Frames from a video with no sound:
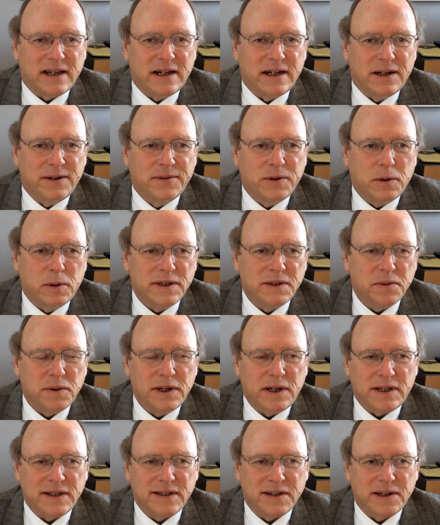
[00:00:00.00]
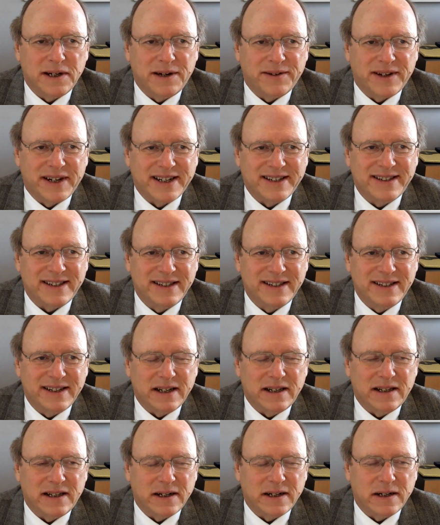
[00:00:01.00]
uh, of course. We also have an
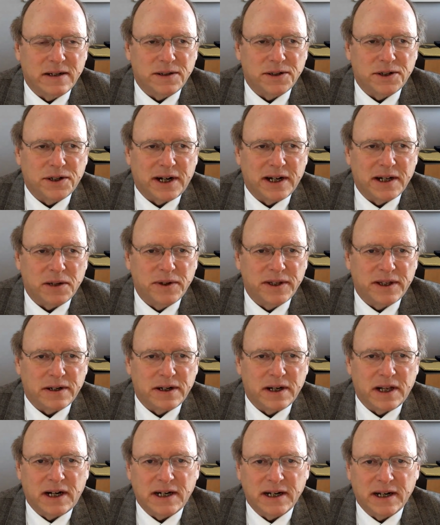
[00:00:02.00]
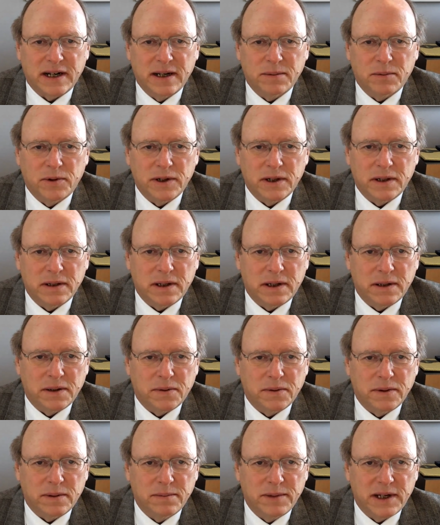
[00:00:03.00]
existing clinical trial with erlotinib. We'll uh,
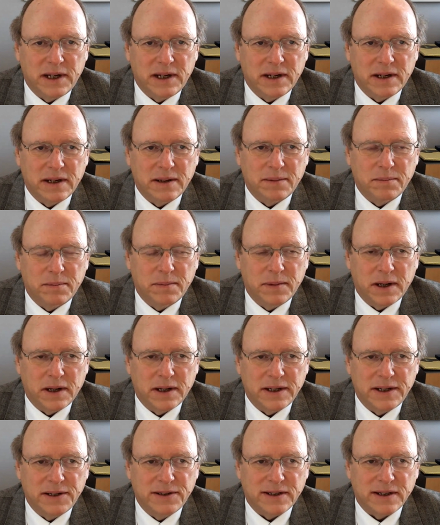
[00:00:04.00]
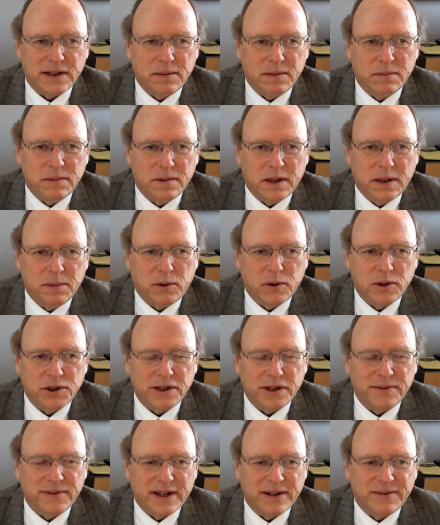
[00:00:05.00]
we'll be uh, uh using a
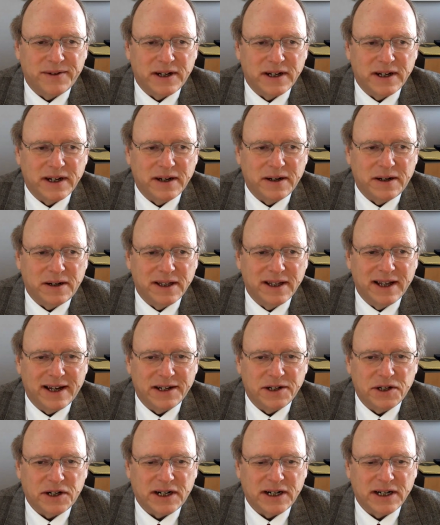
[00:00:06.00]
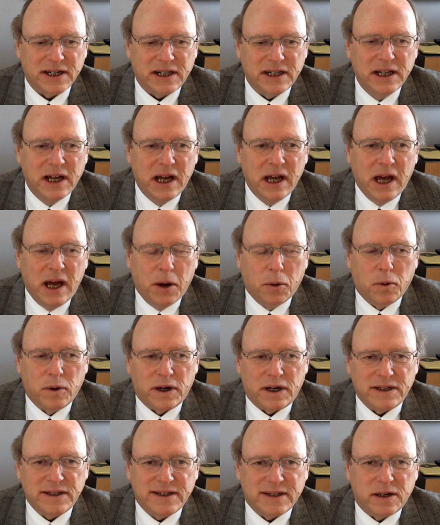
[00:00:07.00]
portion of that funding on that trial.
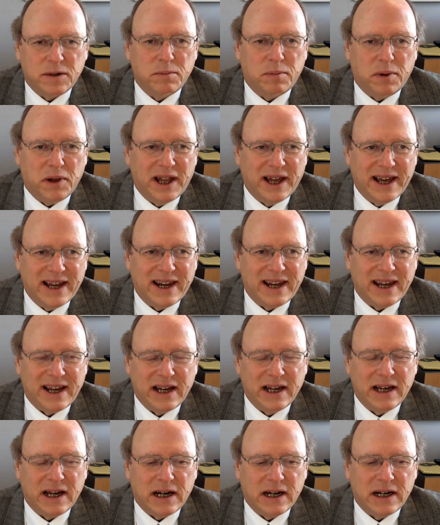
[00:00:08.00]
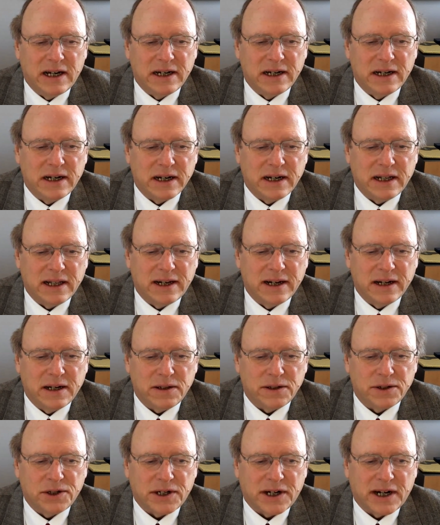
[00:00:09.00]
We're also planning uh, a
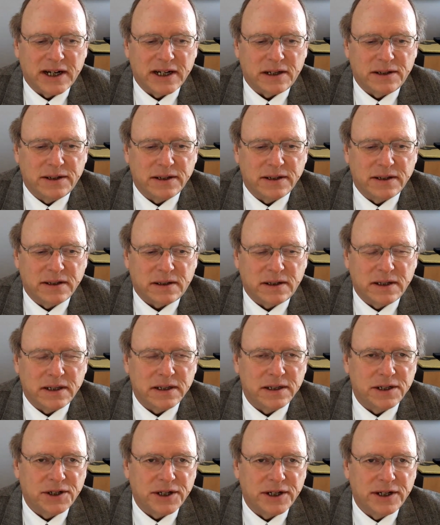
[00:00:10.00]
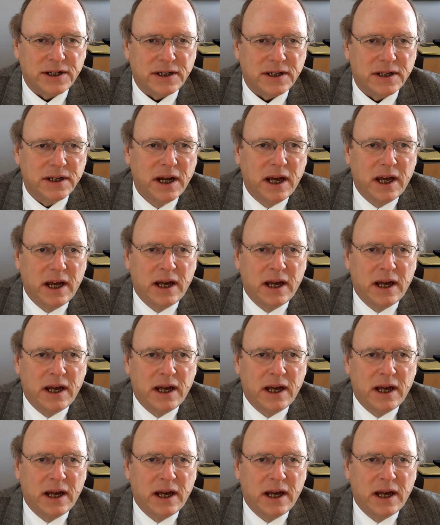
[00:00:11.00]
clinical trial to start this year